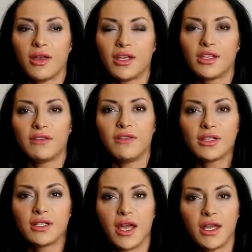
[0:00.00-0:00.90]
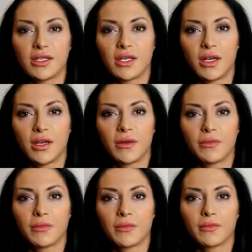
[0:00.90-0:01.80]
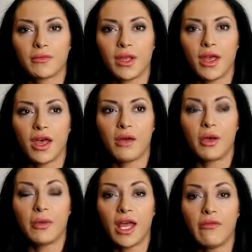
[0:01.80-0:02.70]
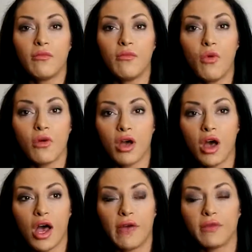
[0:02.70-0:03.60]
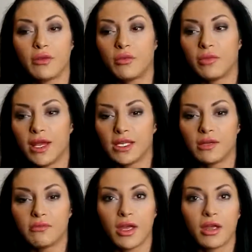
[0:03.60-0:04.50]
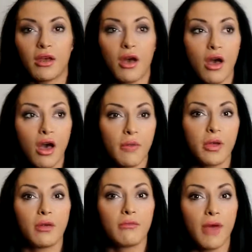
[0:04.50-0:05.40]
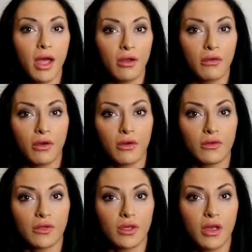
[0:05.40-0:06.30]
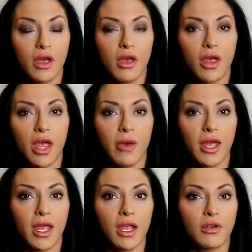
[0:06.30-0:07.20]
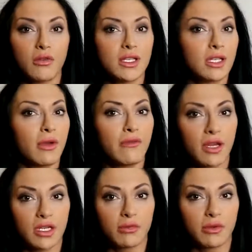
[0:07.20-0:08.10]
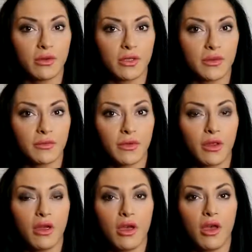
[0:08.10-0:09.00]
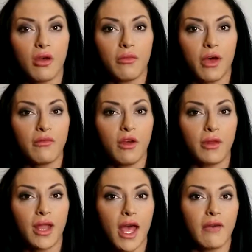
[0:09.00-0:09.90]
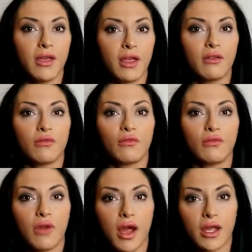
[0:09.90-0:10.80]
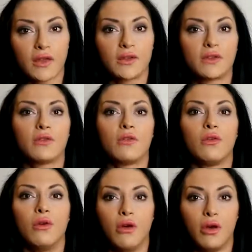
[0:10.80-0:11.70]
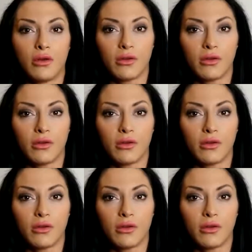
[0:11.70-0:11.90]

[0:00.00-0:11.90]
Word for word: it just feels lighter. I've been having more carb. I've been replacing my carb macros, okay, by increasing my vegetables, but I've not been having rice or